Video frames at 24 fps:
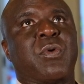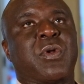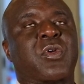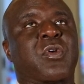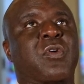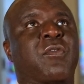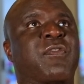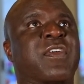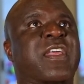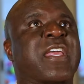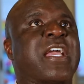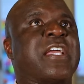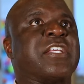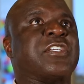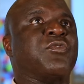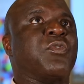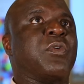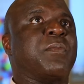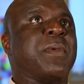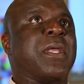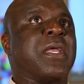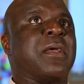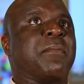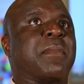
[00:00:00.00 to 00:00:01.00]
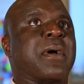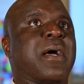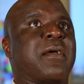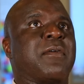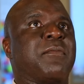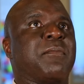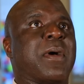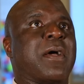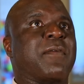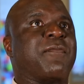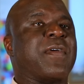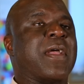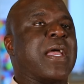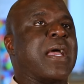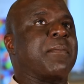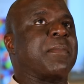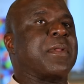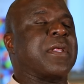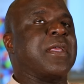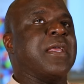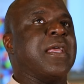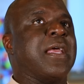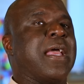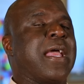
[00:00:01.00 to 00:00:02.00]
want to go vacation with me and my
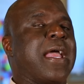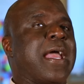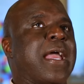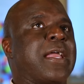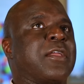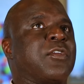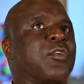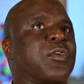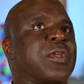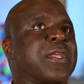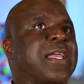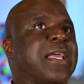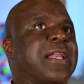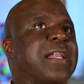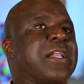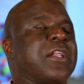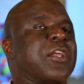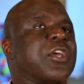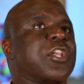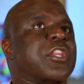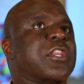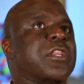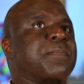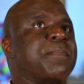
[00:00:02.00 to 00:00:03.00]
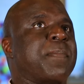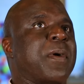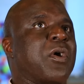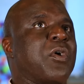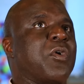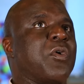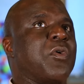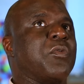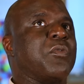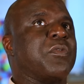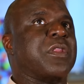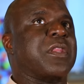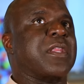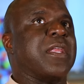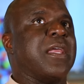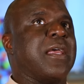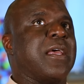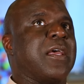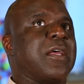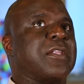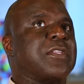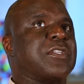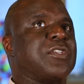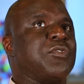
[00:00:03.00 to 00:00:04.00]
family? And you're getting exposed
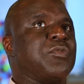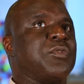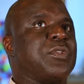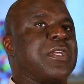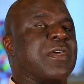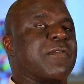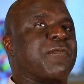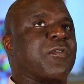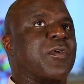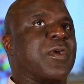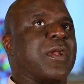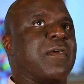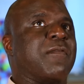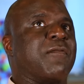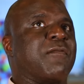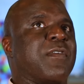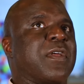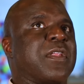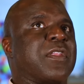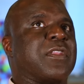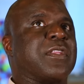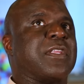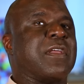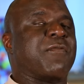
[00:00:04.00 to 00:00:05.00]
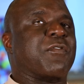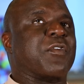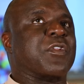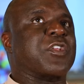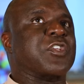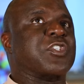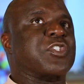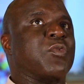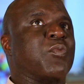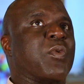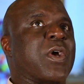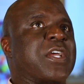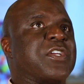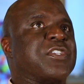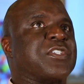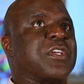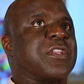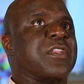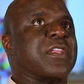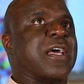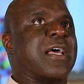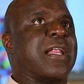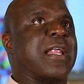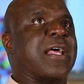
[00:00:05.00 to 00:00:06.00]
to different
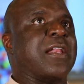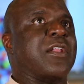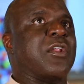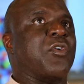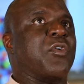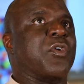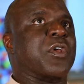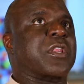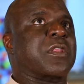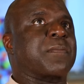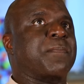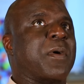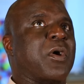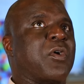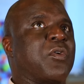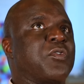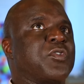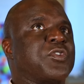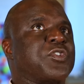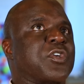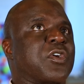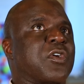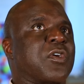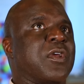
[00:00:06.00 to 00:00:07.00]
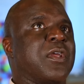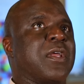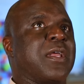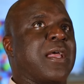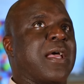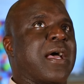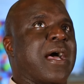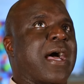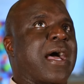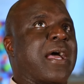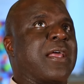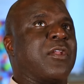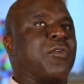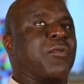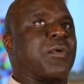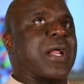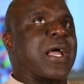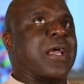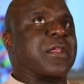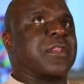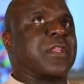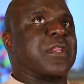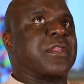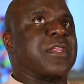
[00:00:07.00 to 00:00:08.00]
situations. And I know exposure. I know when
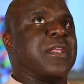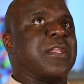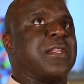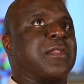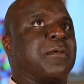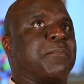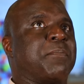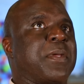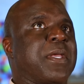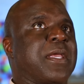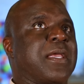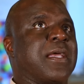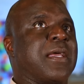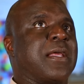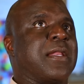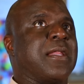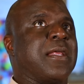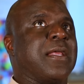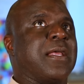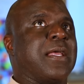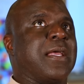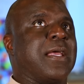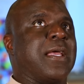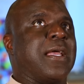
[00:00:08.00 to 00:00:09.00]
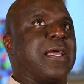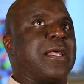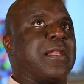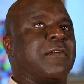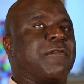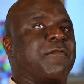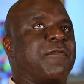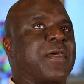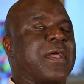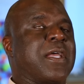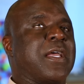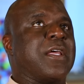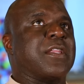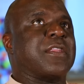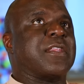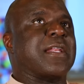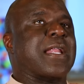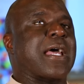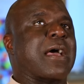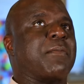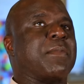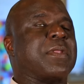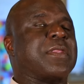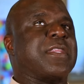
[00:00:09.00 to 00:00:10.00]
I used to sit in the pen in the feds,
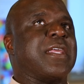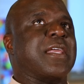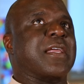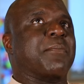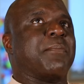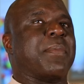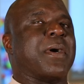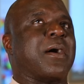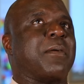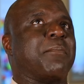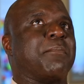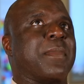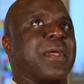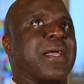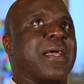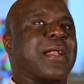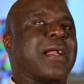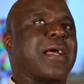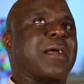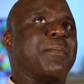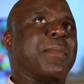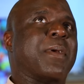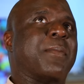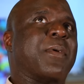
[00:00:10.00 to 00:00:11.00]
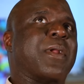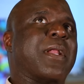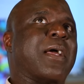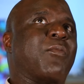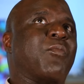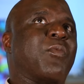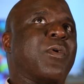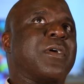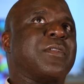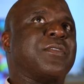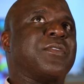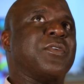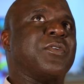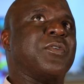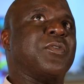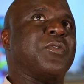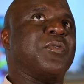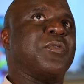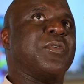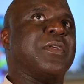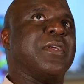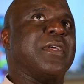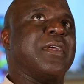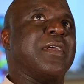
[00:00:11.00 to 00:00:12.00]
and I'd be thinking about, man, I remember that one
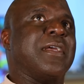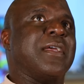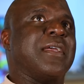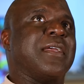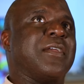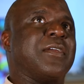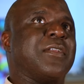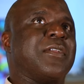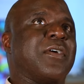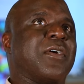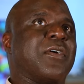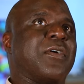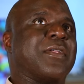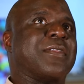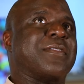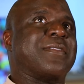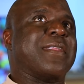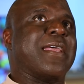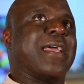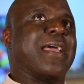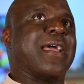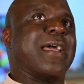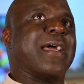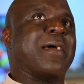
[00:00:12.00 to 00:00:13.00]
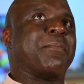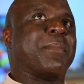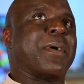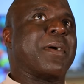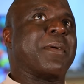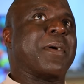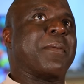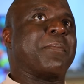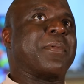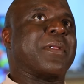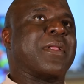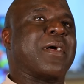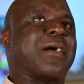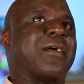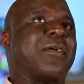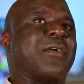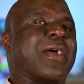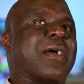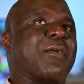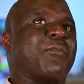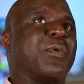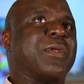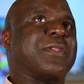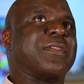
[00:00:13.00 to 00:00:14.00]
dude, you know, his dad, blah, blah, blah,
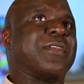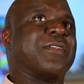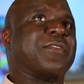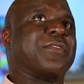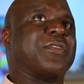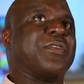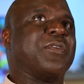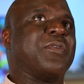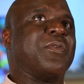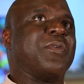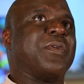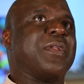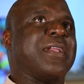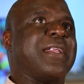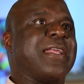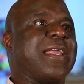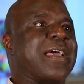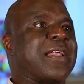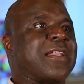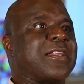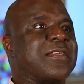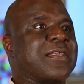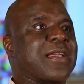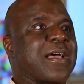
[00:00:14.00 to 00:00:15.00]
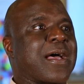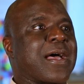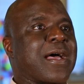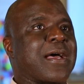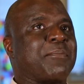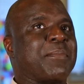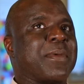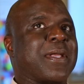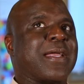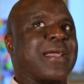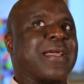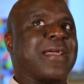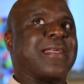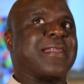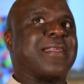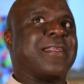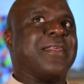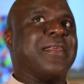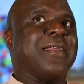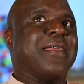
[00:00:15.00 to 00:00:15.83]
or I went to this dude and he had a yacht, man.